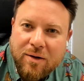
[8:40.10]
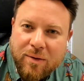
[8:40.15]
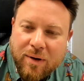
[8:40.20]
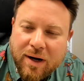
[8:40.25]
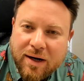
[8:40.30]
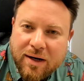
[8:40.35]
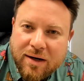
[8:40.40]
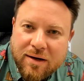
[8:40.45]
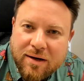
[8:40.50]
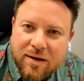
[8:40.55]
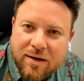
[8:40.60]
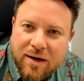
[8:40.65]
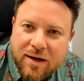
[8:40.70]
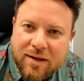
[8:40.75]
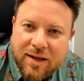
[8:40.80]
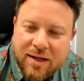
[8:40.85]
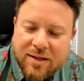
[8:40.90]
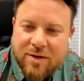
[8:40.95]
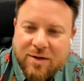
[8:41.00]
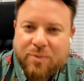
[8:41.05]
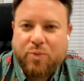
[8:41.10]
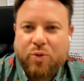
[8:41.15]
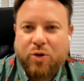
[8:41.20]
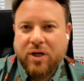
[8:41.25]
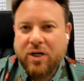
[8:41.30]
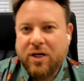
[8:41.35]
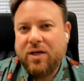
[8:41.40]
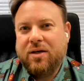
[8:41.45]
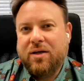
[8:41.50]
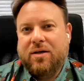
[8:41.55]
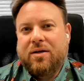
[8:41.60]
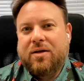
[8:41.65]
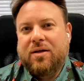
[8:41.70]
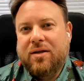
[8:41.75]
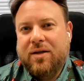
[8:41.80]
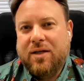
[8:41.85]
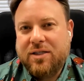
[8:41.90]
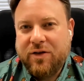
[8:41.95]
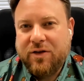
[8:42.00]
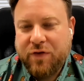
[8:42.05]
Right? Like that's a
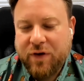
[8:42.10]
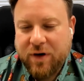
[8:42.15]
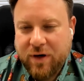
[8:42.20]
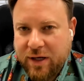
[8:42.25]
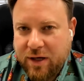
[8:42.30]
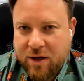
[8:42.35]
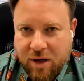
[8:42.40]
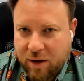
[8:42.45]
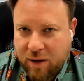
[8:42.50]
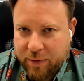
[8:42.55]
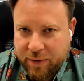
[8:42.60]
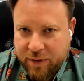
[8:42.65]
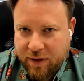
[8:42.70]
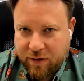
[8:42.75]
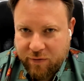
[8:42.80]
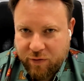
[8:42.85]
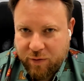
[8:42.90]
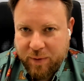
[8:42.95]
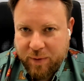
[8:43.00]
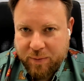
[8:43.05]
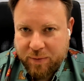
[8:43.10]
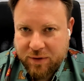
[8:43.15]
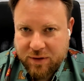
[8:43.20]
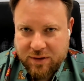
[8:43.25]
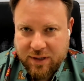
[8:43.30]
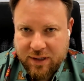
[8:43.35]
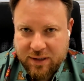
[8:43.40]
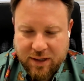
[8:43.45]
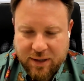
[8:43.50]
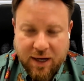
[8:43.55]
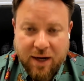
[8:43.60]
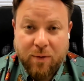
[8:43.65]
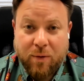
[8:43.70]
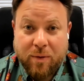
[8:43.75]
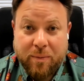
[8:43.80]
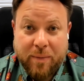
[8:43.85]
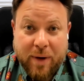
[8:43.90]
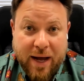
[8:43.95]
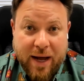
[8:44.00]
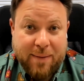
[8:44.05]
fairly common thing for people to say. It's like, I
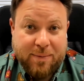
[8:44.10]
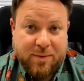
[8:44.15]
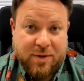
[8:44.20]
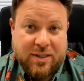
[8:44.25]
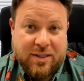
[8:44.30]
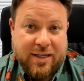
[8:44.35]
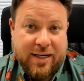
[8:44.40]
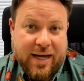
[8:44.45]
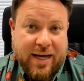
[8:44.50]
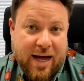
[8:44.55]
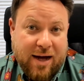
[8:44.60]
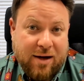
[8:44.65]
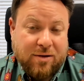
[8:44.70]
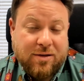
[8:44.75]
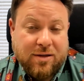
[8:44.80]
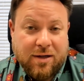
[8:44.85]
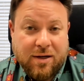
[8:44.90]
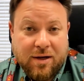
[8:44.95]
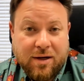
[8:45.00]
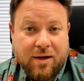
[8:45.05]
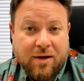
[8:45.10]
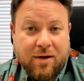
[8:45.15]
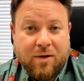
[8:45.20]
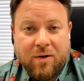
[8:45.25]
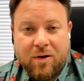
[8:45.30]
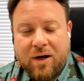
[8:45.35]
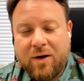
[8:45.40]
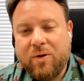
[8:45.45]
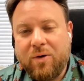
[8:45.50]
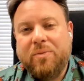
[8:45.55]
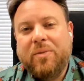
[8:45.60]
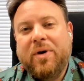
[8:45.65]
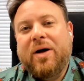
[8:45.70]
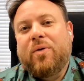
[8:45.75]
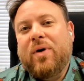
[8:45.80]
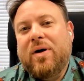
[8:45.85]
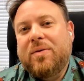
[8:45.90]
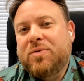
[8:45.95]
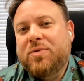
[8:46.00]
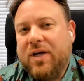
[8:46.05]
want my app to stick out. I want my
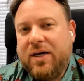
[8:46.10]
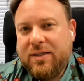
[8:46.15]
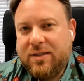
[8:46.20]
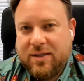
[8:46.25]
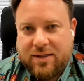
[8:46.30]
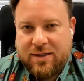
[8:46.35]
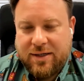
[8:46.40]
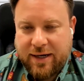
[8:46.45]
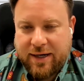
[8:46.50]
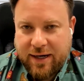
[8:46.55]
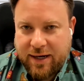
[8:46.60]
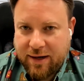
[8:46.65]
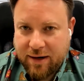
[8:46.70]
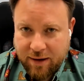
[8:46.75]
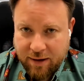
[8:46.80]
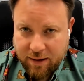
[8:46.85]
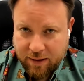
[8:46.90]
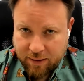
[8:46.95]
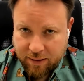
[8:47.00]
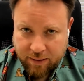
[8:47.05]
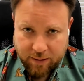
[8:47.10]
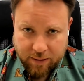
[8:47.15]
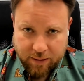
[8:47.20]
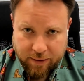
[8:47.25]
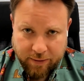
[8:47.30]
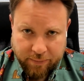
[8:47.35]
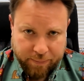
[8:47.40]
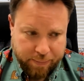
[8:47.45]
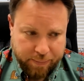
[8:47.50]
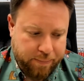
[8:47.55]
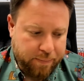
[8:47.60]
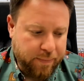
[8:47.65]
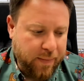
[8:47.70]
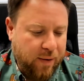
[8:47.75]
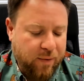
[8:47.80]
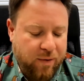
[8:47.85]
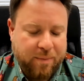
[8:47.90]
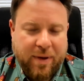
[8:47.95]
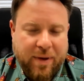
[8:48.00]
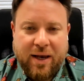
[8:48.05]
website to stick out. I
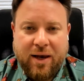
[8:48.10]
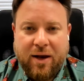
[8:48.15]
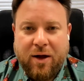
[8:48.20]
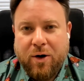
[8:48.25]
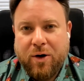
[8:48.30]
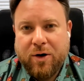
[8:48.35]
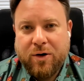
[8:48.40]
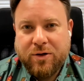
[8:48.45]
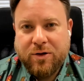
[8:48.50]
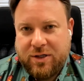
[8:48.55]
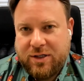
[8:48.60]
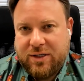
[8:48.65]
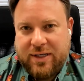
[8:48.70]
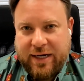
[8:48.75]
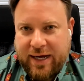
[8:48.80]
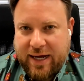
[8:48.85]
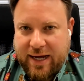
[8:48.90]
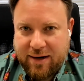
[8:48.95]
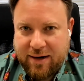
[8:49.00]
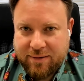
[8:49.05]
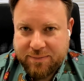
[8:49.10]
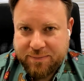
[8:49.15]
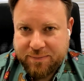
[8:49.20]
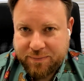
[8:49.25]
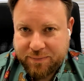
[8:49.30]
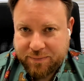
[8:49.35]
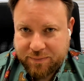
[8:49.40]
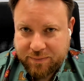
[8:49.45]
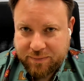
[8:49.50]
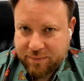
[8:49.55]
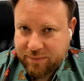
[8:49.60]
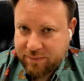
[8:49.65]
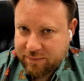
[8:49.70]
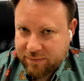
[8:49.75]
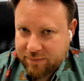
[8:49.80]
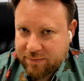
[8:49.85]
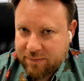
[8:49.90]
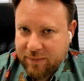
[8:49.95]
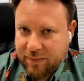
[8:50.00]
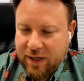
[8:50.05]
want my logo to stick out
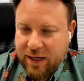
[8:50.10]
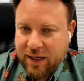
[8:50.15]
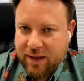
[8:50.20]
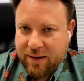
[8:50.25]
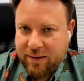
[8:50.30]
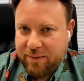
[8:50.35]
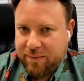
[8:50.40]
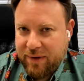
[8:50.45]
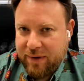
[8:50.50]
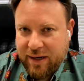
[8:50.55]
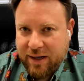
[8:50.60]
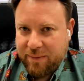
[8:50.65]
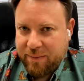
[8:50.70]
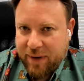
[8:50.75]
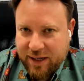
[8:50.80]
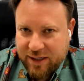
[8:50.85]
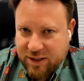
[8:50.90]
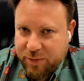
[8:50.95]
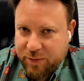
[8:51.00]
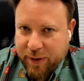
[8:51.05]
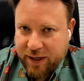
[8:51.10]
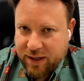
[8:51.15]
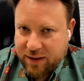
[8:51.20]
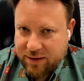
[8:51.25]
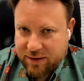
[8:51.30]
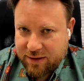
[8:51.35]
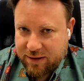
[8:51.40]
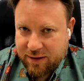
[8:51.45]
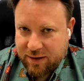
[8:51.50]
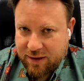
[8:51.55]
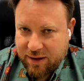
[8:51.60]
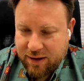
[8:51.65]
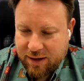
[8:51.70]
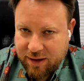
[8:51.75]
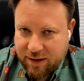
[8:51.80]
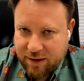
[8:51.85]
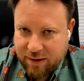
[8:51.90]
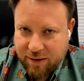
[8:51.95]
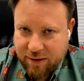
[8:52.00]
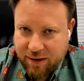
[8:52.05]
in my space.
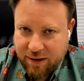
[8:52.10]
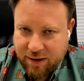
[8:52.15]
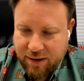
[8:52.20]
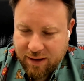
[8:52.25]
And